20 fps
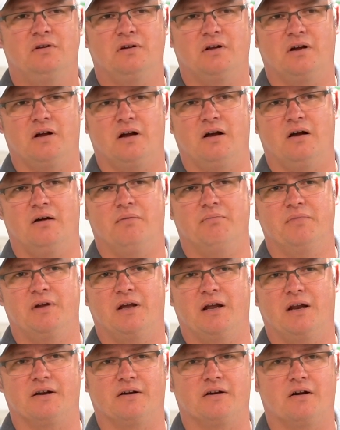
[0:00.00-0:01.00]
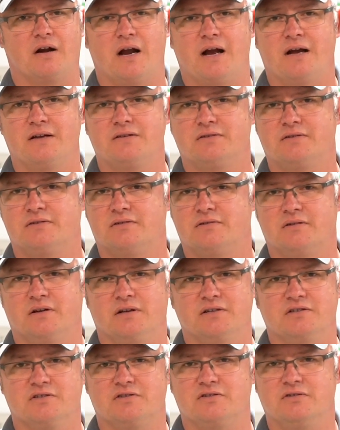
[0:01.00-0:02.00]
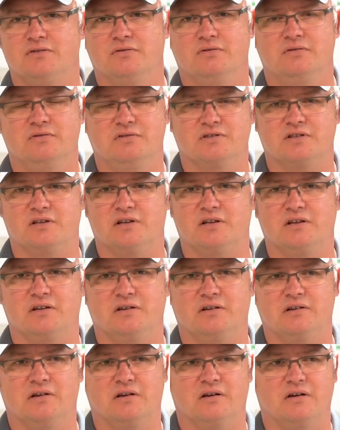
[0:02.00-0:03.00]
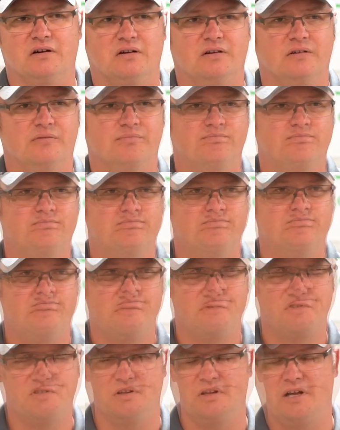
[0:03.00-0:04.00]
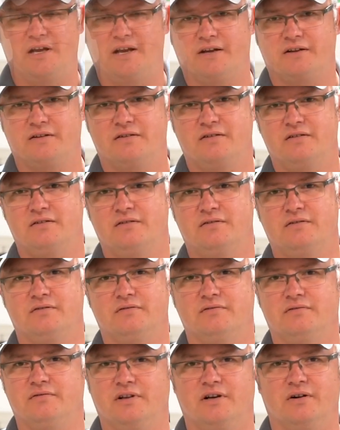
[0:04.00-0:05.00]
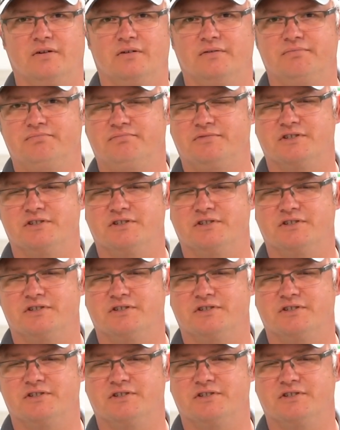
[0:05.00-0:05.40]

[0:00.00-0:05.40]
On the grass, I just use a Select, you know,